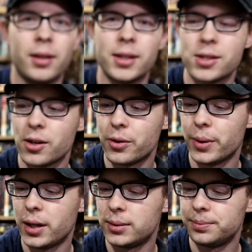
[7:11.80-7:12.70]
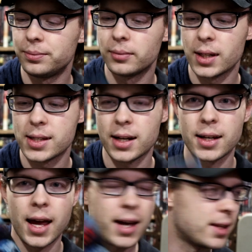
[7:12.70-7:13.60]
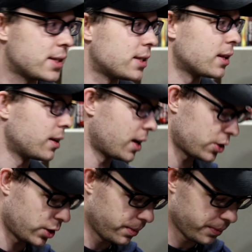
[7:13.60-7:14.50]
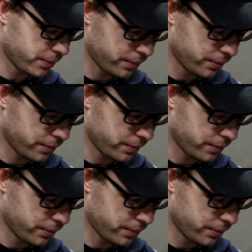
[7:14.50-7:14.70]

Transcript: and so I'm excited to add this to the collection.